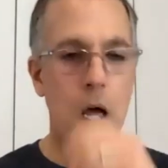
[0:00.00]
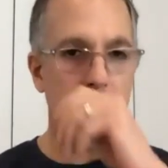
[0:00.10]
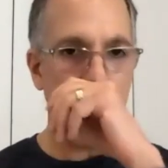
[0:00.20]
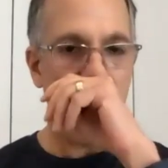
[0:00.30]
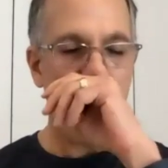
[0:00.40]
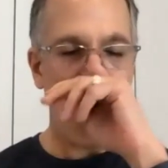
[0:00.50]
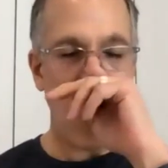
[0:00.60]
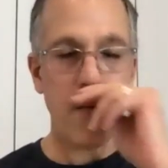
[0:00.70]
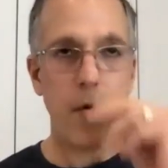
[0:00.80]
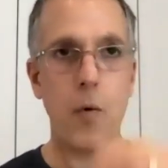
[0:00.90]

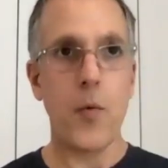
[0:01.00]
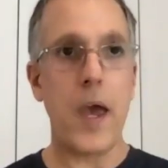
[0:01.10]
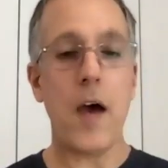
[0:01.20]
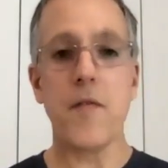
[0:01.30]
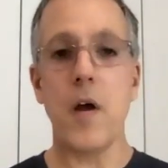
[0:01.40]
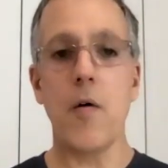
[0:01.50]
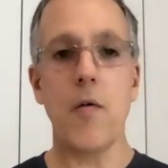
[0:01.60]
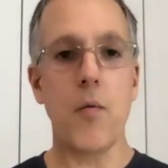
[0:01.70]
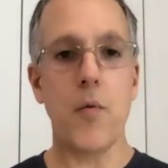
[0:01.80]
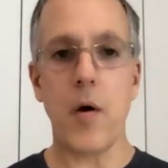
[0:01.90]
We
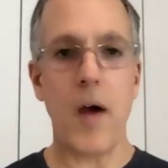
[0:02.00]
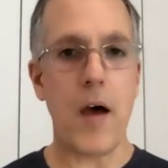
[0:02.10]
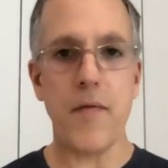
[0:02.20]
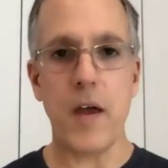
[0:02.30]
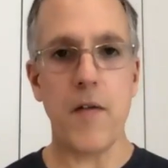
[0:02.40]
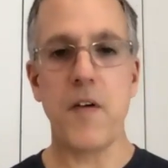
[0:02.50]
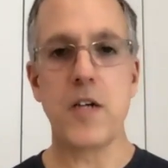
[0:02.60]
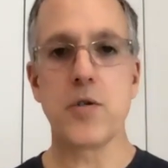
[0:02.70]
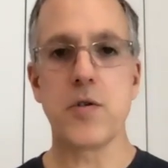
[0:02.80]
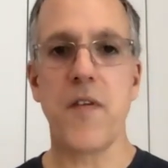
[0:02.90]
don't have any
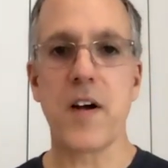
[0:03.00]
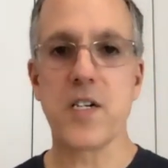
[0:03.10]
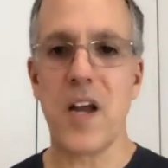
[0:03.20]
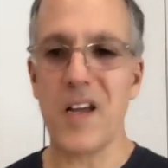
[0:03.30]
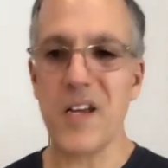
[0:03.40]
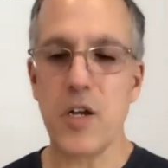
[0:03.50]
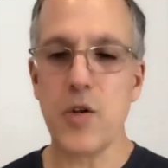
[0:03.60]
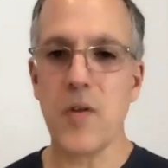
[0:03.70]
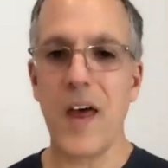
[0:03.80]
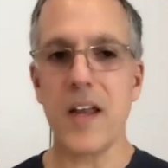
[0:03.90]
features or functionality to
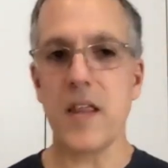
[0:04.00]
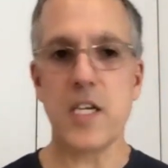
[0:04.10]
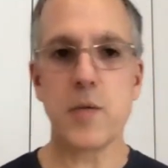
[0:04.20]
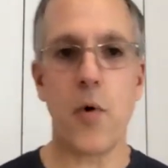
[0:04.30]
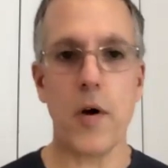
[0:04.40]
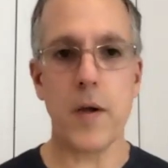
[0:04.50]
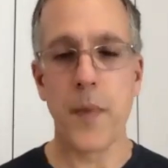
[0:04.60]
do that at this point.